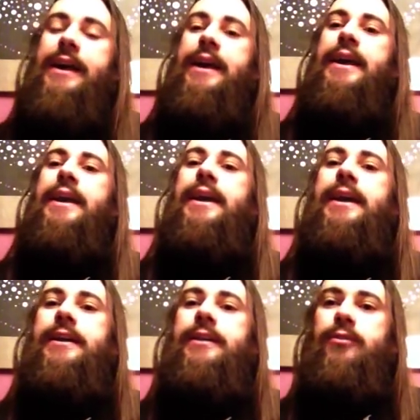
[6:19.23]

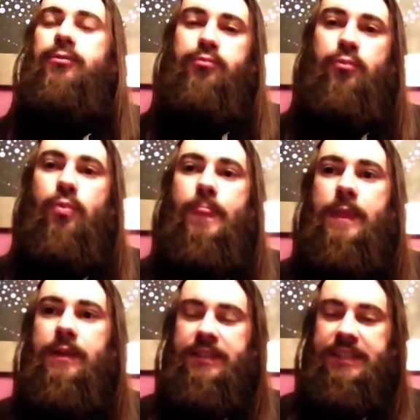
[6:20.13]
and
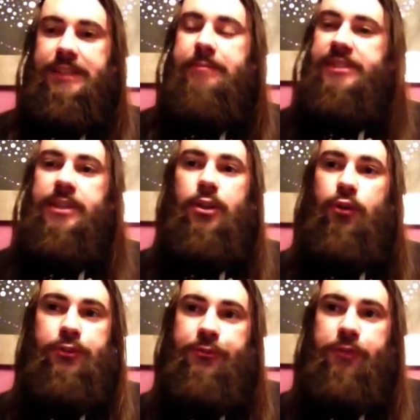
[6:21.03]
the same thing
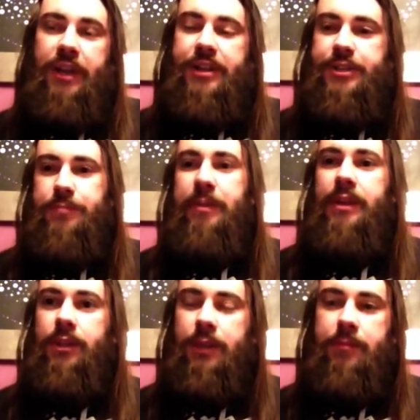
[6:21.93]
goes with French. By
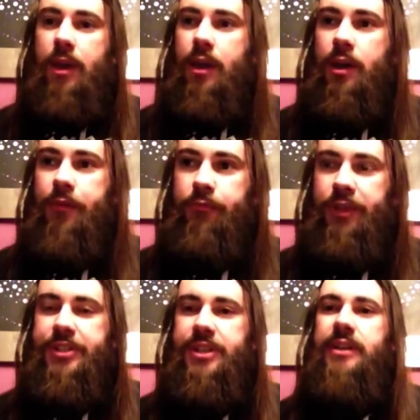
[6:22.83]
the time I've
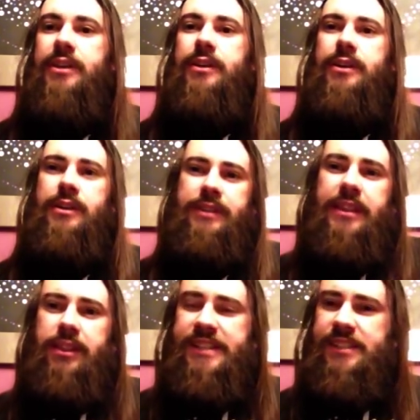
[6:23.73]
reached
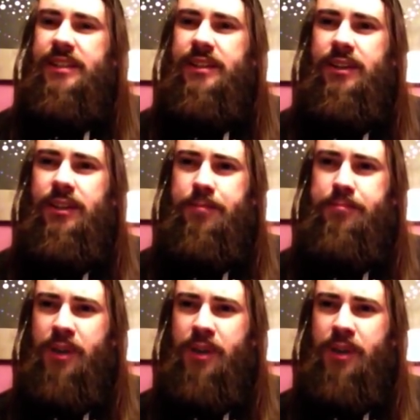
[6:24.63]
at least an